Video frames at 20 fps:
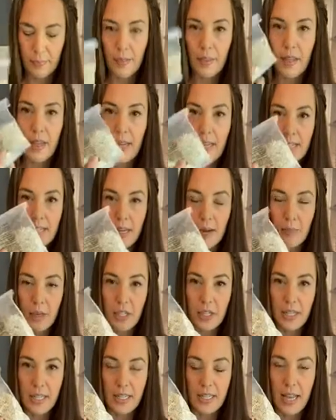Guess how
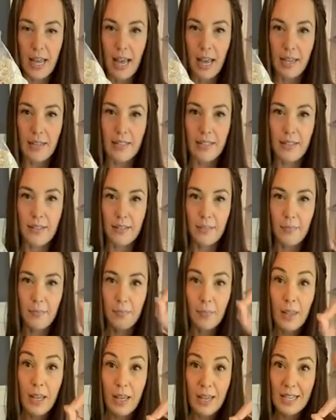much this has?
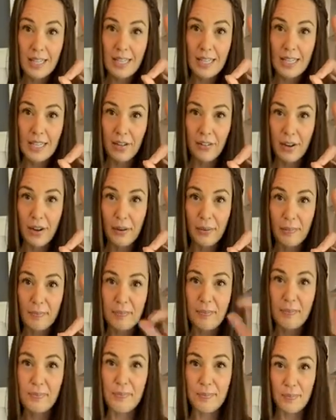0.
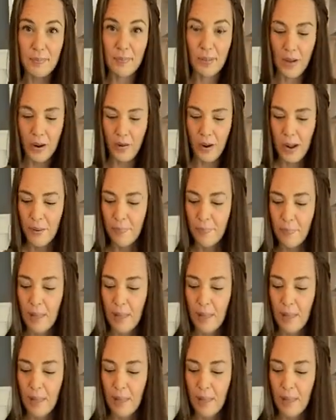Okay.